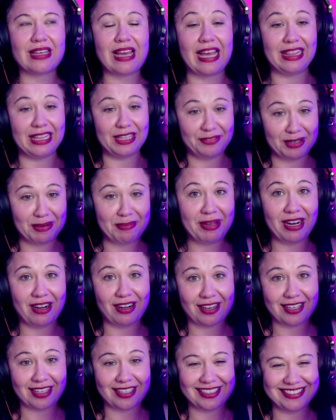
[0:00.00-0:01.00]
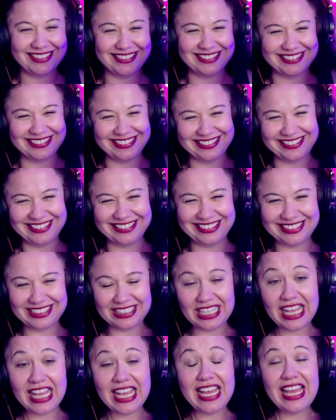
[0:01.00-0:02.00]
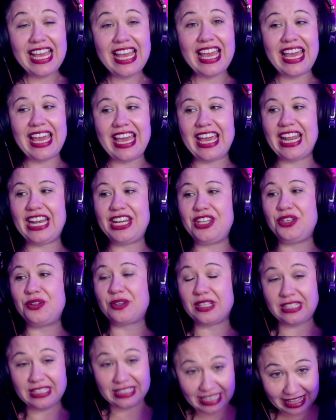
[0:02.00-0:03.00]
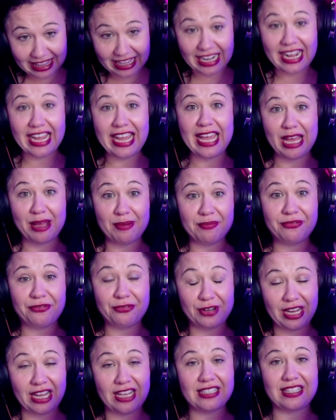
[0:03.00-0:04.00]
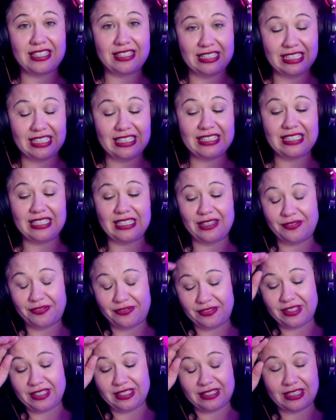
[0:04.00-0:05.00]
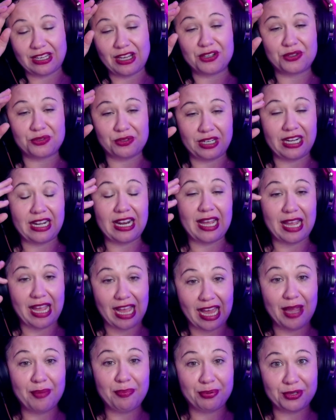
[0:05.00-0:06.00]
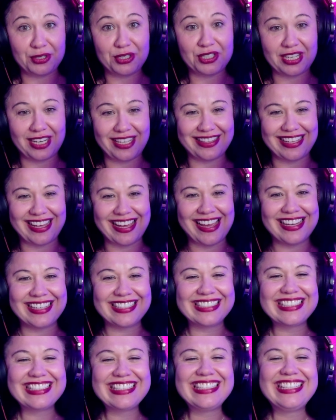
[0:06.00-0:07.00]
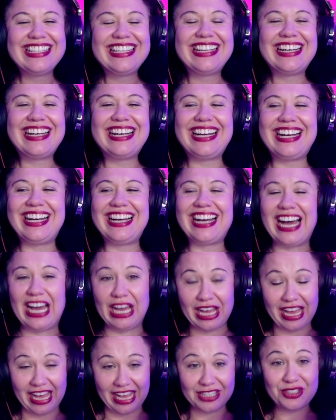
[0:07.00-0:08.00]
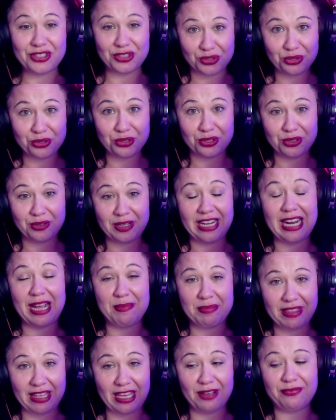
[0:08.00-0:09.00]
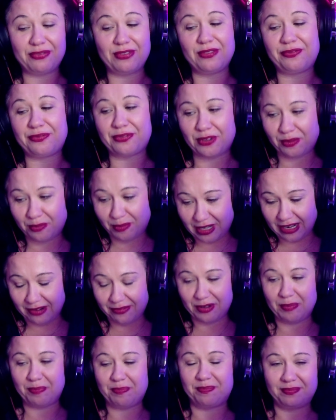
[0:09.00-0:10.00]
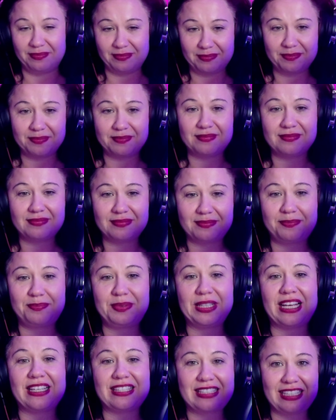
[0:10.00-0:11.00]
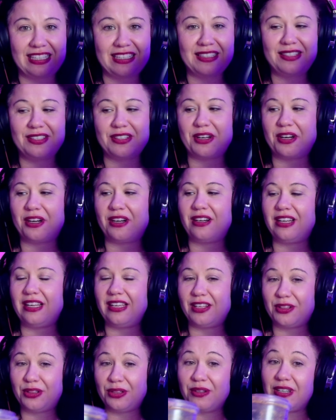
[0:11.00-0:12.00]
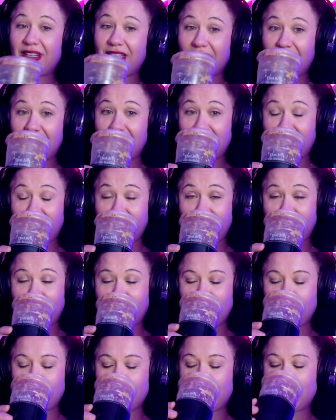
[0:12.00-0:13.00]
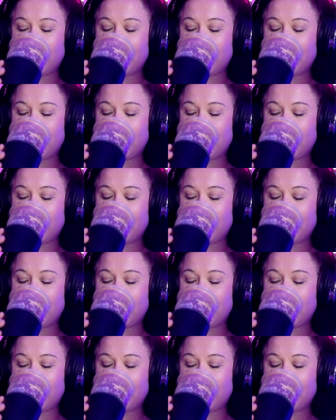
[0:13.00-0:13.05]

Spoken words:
I live in America. And you could say that I am free as a citizen of this country. And I appreciate that. That's true. And I'm thankful for whatever blessings are included in that.